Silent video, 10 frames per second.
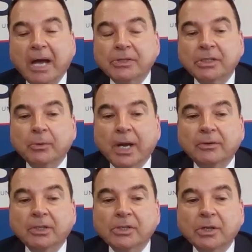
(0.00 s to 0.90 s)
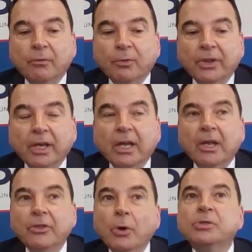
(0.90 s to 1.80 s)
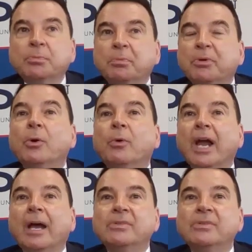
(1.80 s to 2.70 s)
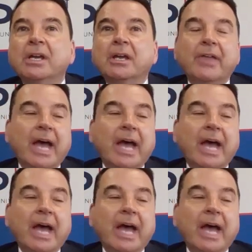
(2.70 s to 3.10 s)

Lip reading: bouncing around and so forth. Those programs